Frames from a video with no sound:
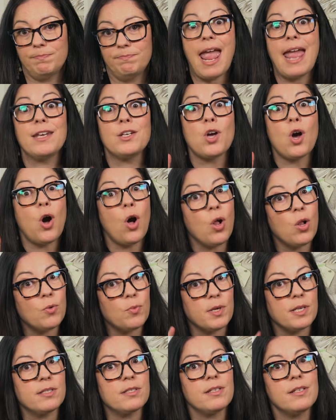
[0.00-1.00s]
And
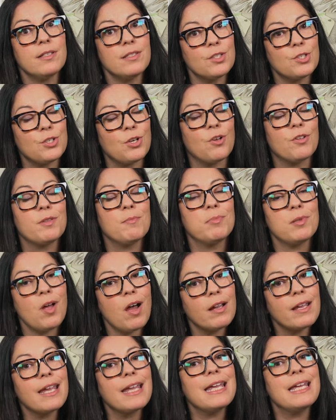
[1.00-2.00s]
always install the
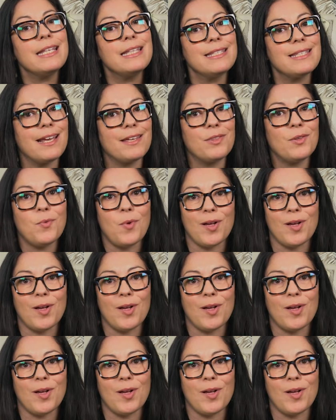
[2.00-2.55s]
blocking inside the